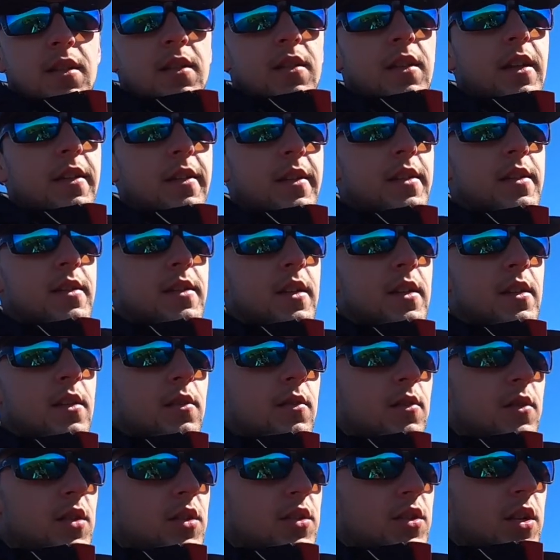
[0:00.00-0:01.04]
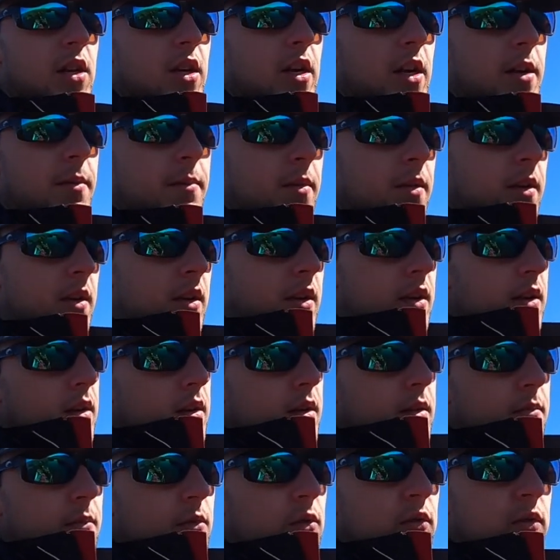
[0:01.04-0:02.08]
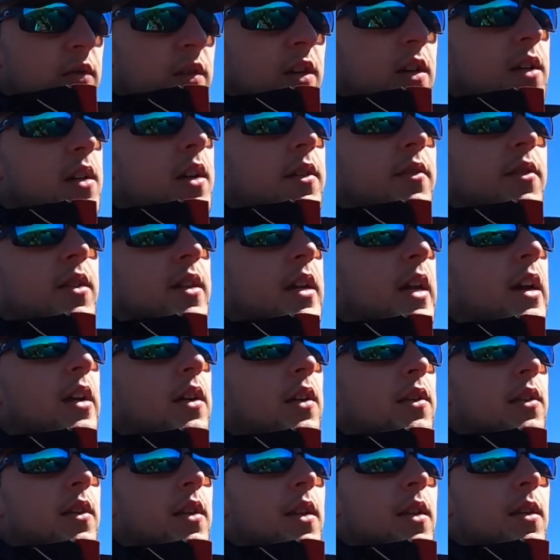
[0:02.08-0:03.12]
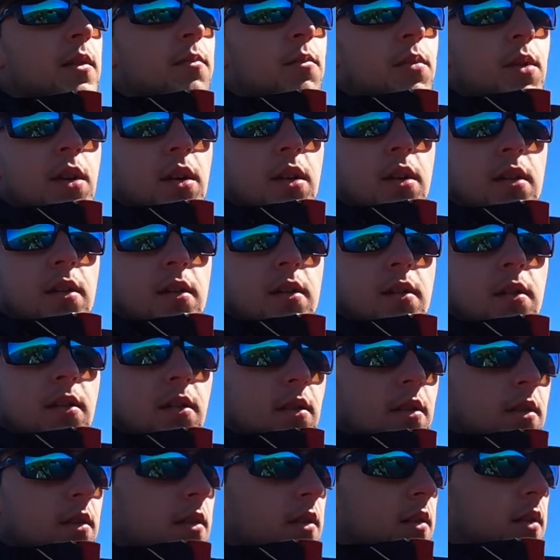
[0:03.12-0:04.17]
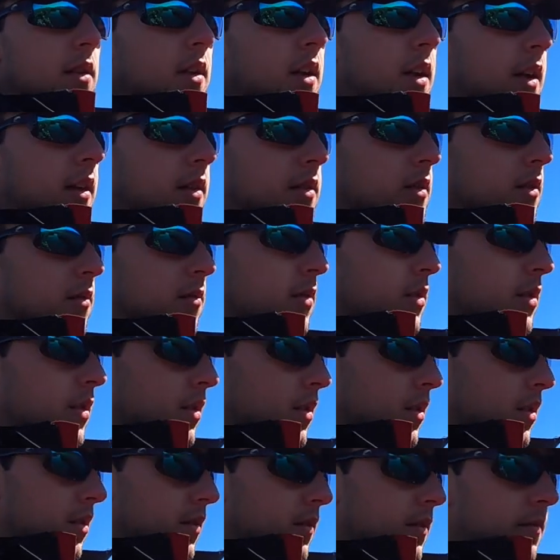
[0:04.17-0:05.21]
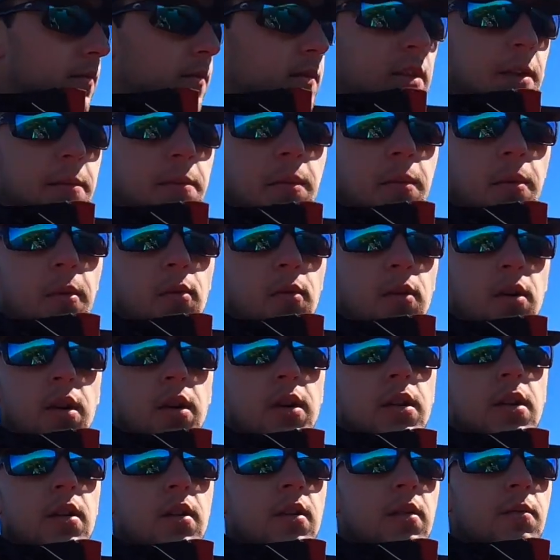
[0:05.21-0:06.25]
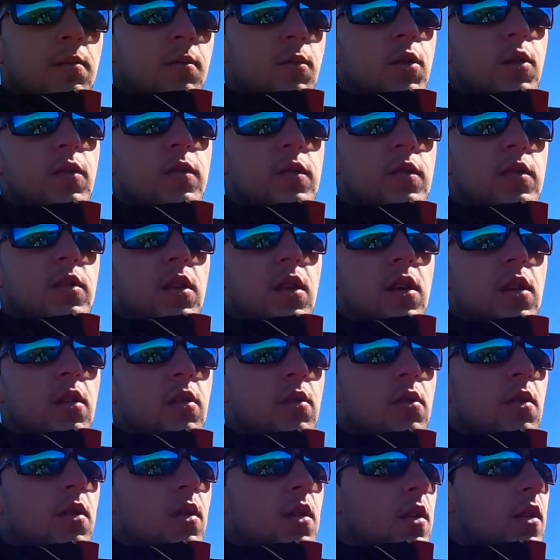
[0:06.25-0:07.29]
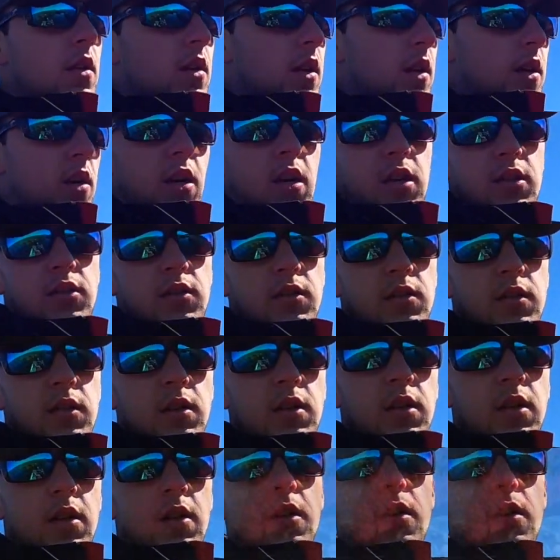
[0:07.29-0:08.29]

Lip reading: Let the scent do its job, moving it every now and then. But yeah, so we need tip number one, move slow and cautiously.